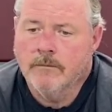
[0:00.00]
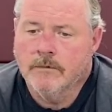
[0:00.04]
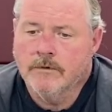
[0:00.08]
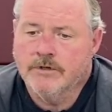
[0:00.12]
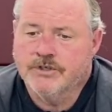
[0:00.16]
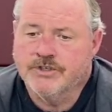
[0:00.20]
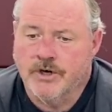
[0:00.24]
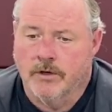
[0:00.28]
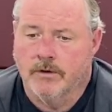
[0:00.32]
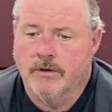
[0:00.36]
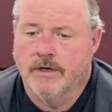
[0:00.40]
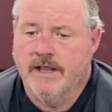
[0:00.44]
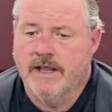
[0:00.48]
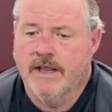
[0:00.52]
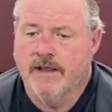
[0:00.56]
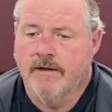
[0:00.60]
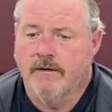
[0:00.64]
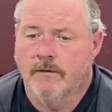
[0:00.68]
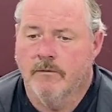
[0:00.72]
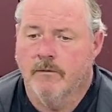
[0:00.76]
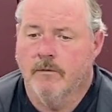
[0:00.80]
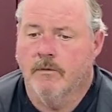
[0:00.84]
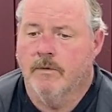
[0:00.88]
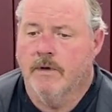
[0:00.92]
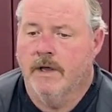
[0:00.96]
Certainly,
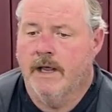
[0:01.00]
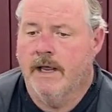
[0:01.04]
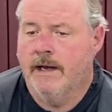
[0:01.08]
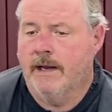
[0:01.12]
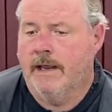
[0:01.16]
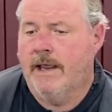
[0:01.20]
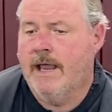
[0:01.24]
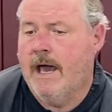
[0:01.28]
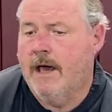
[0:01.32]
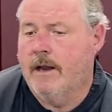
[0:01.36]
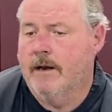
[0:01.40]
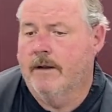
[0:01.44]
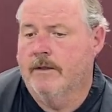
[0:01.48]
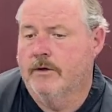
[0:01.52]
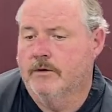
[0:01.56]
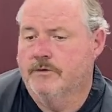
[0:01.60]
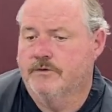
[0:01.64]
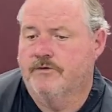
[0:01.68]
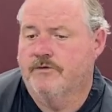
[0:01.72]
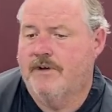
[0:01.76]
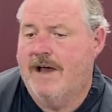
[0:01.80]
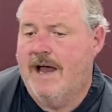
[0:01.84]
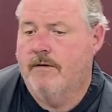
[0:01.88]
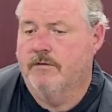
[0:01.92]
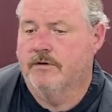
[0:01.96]
in counting those
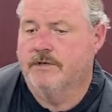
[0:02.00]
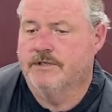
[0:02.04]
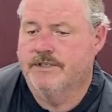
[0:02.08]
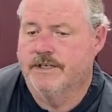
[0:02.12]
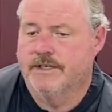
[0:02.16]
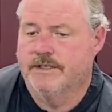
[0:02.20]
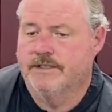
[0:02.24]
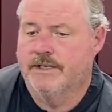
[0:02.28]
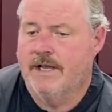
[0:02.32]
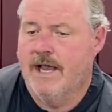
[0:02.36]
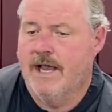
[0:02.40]
5 or 6